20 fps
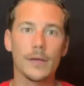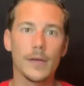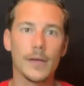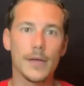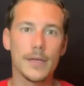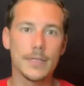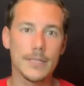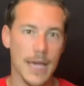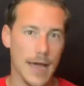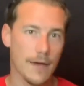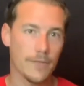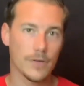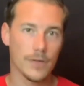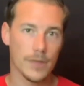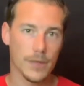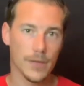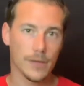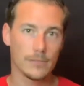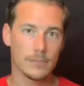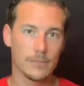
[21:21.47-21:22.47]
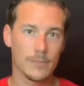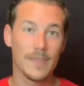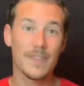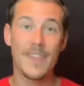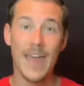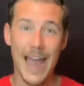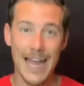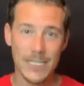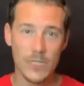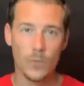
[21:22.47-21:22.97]
is everything.
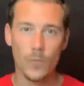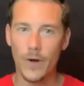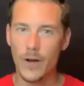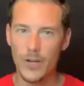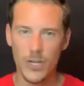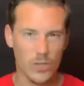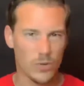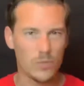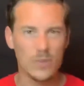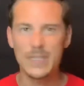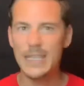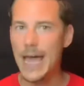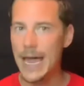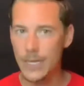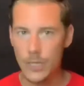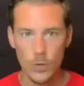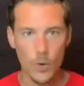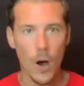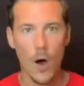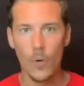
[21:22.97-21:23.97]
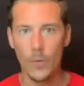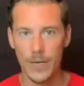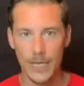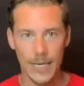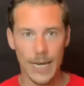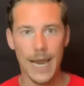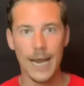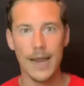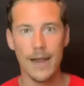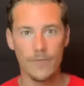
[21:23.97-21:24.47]
That's where you hone
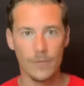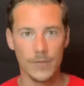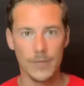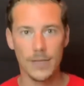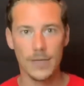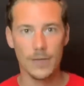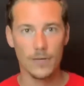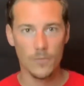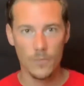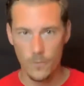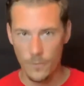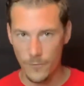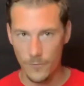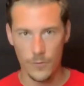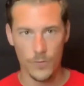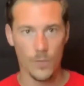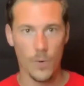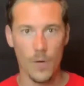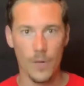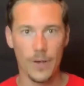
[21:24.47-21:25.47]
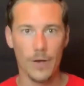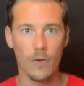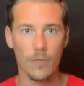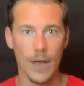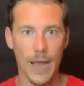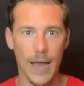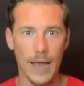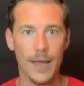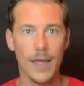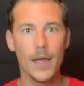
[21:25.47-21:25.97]
in on everything for throwing,
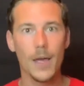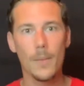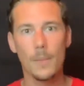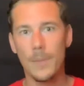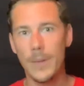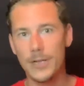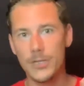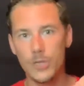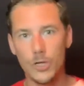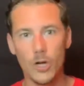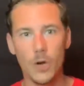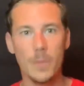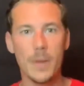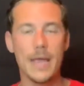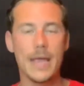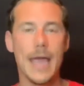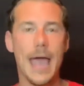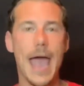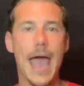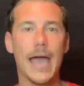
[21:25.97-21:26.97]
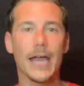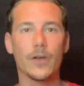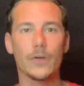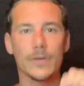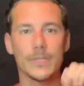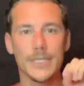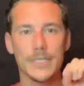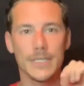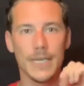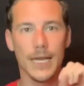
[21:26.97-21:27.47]
okay? Make sure you're being
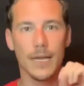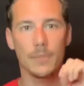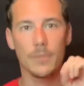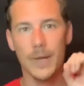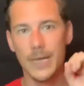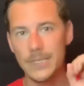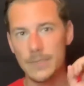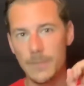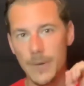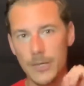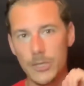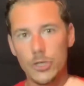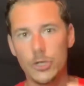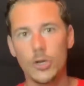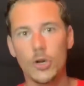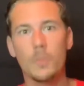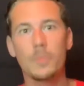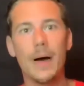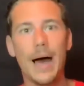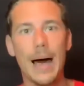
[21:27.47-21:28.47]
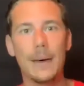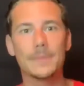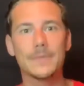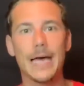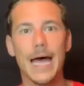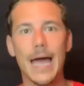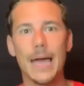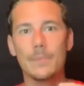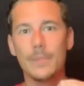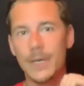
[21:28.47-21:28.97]
accurate to second base. Make sure your pop
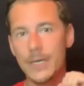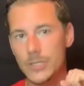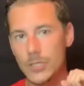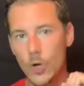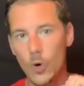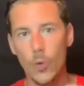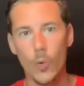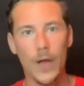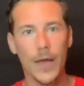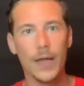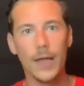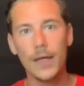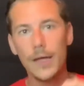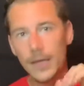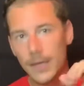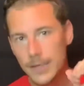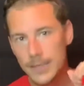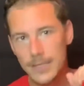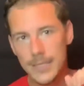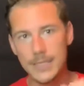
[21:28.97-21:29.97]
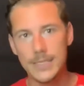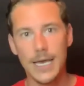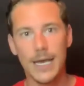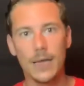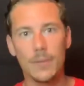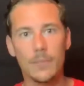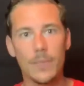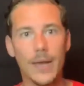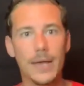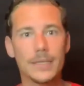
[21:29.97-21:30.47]
time is quick to
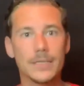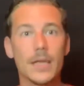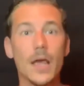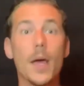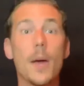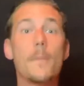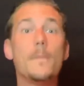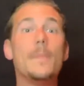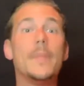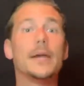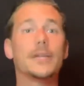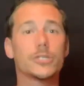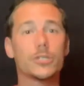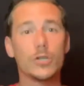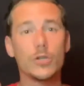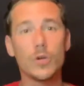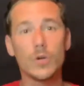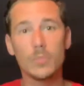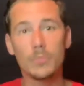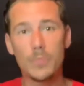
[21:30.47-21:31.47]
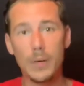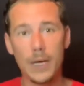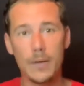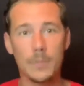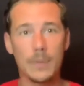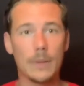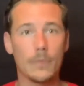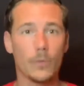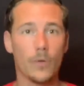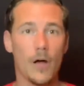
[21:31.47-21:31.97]
second base. Make sure you can
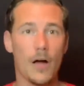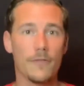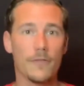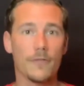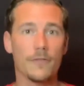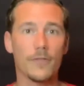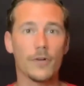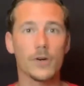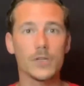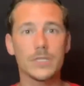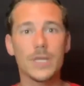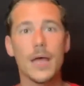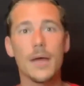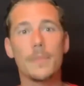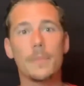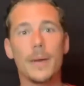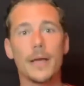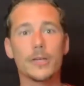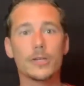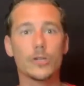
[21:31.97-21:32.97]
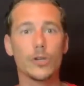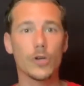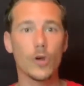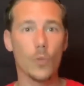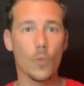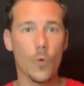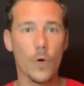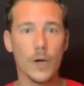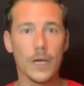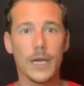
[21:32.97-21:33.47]
pick people off at first. Make sure you're
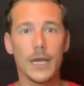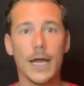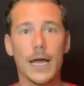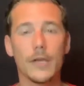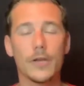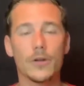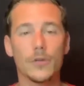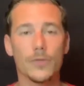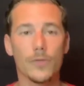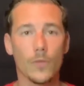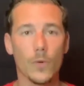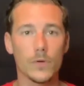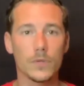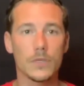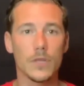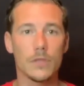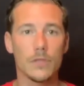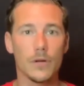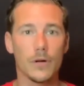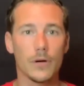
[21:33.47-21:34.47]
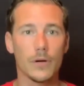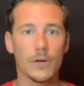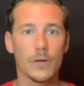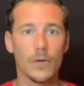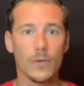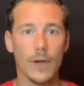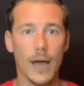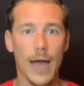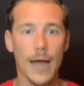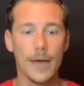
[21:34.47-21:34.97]
working on your throws to third,
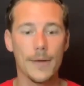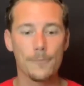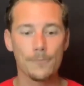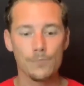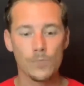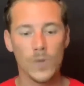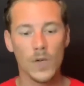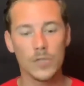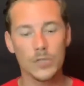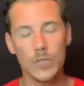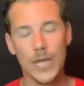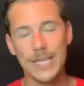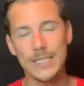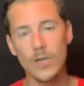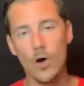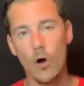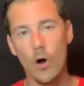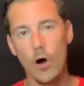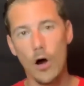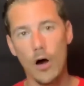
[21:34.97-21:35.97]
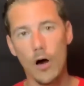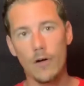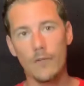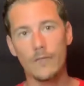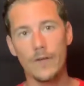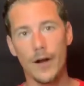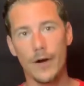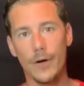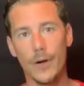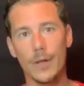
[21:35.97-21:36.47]
okay? Because that's all
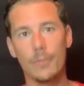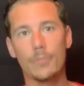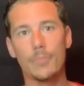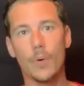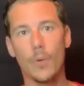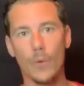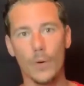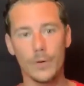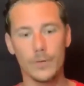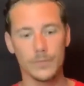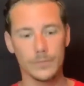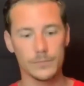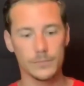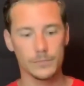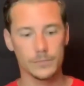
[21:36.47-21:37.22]
very important.